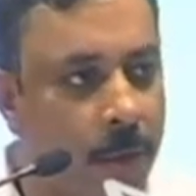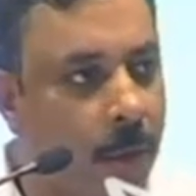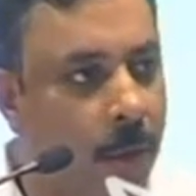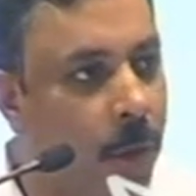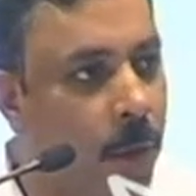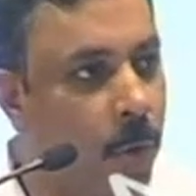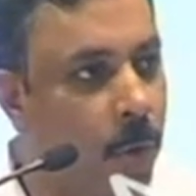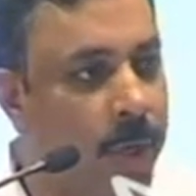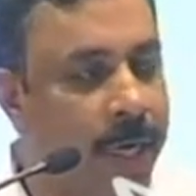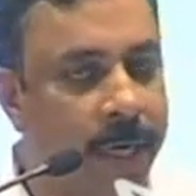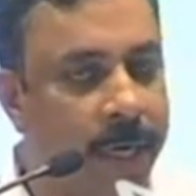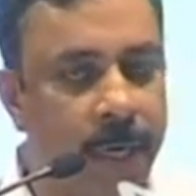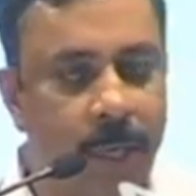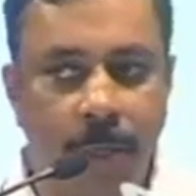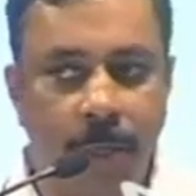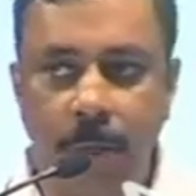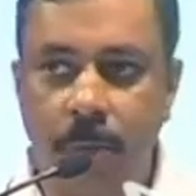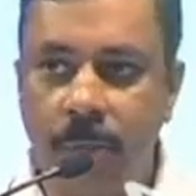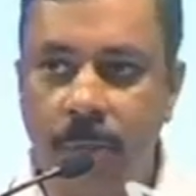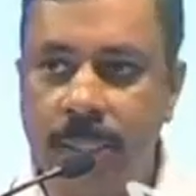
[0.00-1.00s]
look at a
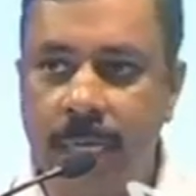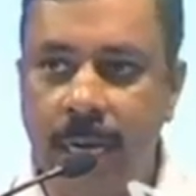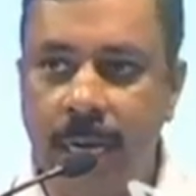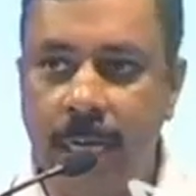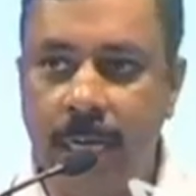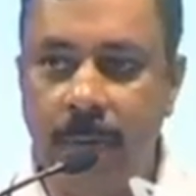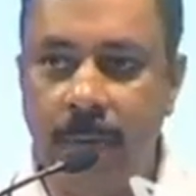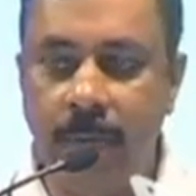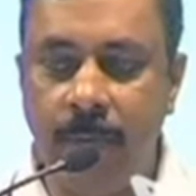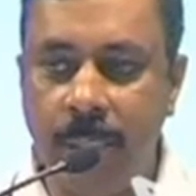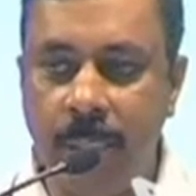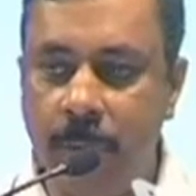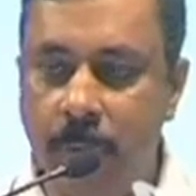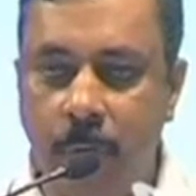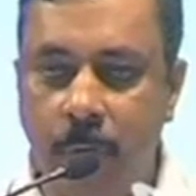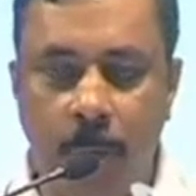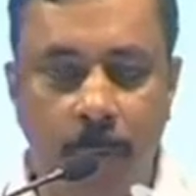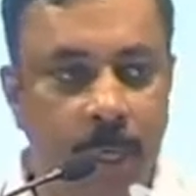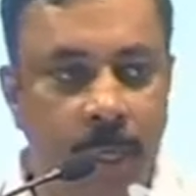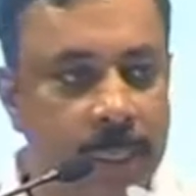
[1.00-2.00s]
news item which
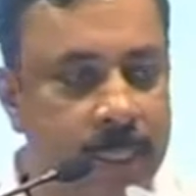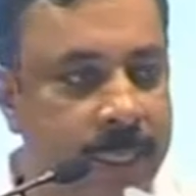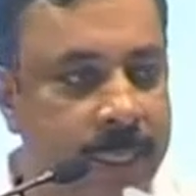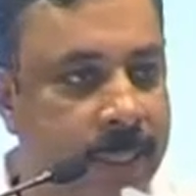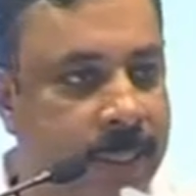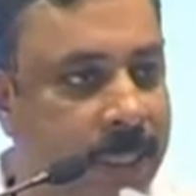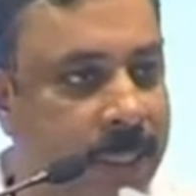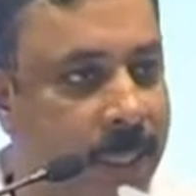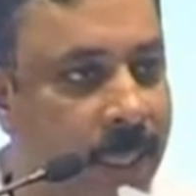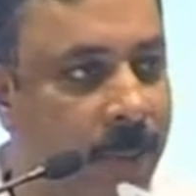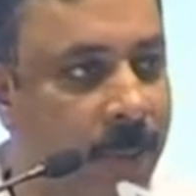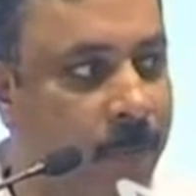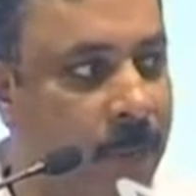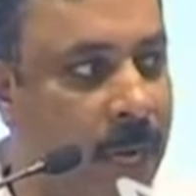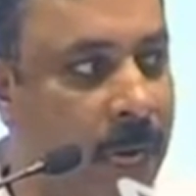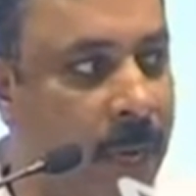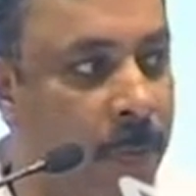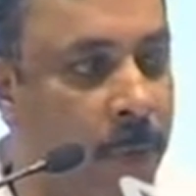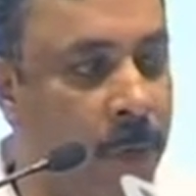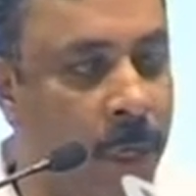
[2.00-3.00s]
probably says that the
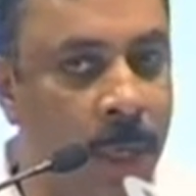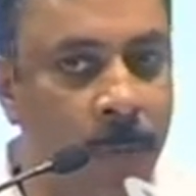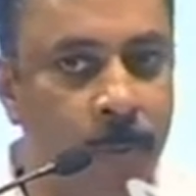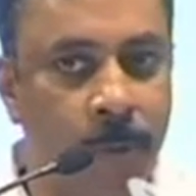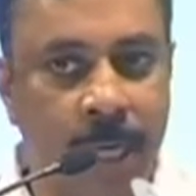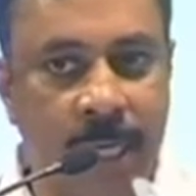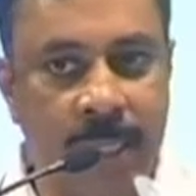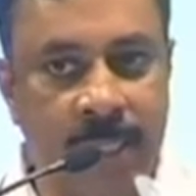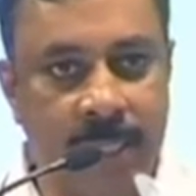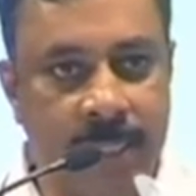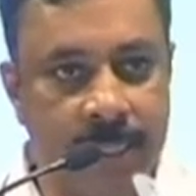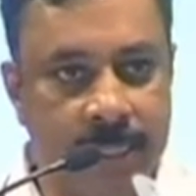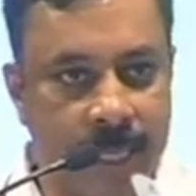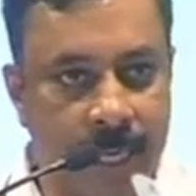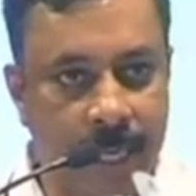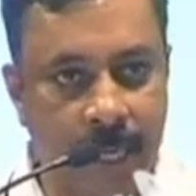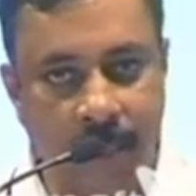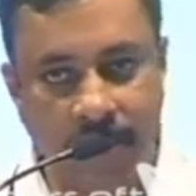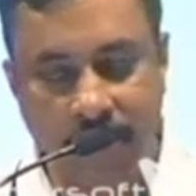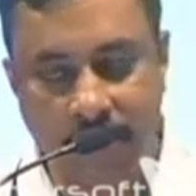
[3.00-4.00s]
palm oil prices
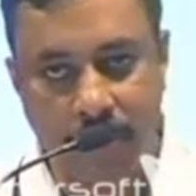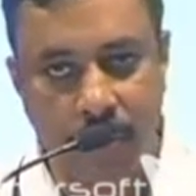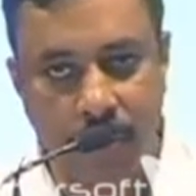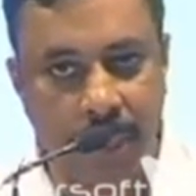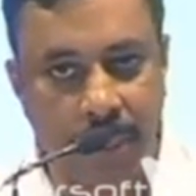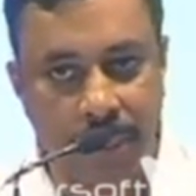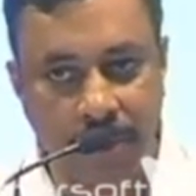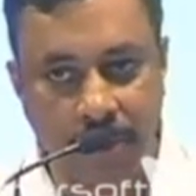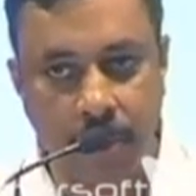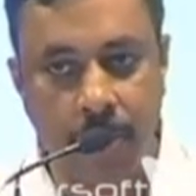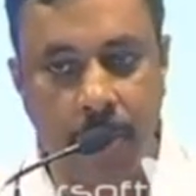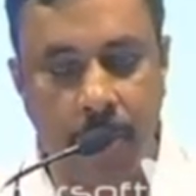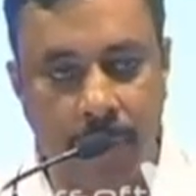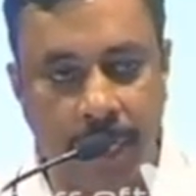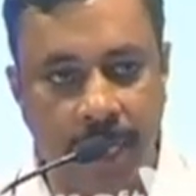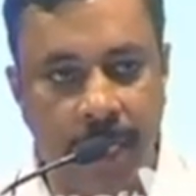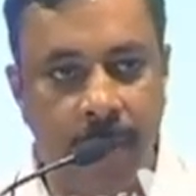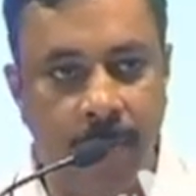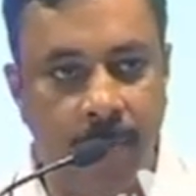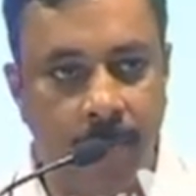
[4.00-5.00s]
are so
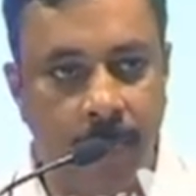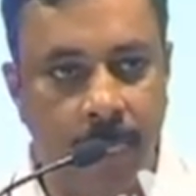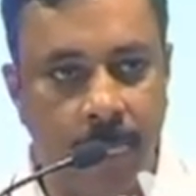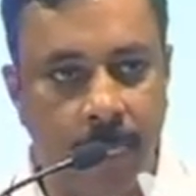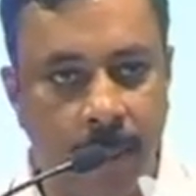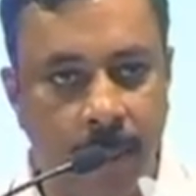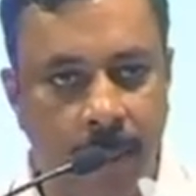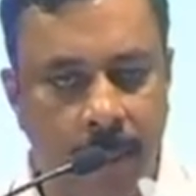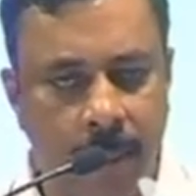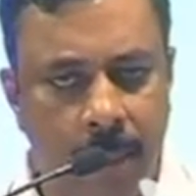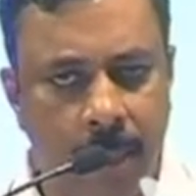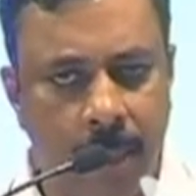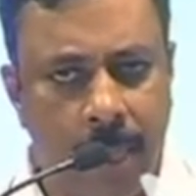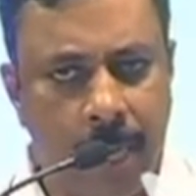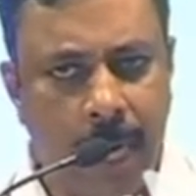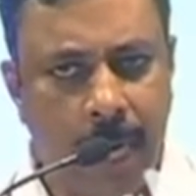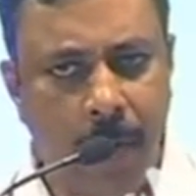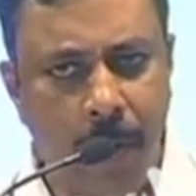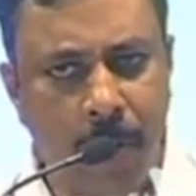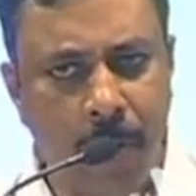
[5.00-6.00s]
today,
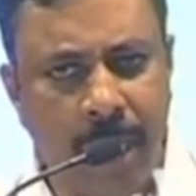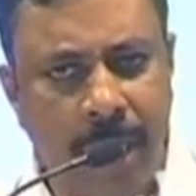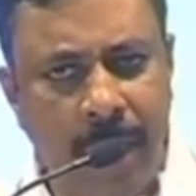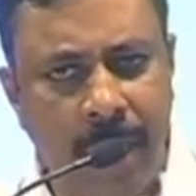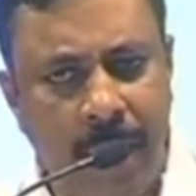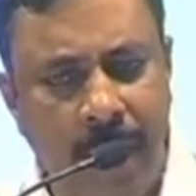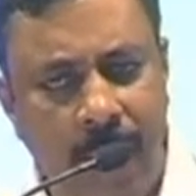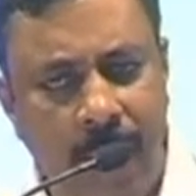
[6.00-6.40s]
and look at